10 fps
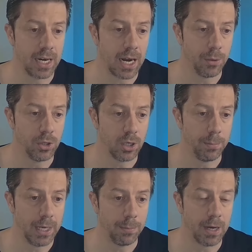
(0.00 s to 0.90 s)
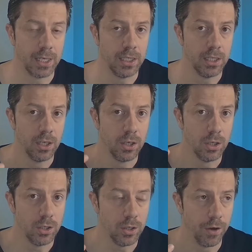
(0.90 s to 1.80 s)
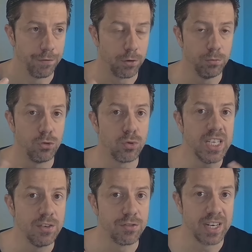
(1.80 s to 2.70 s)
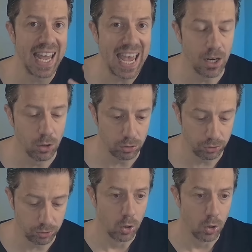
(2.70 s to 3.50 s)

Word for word: and how you're going to make money from 3 different angles.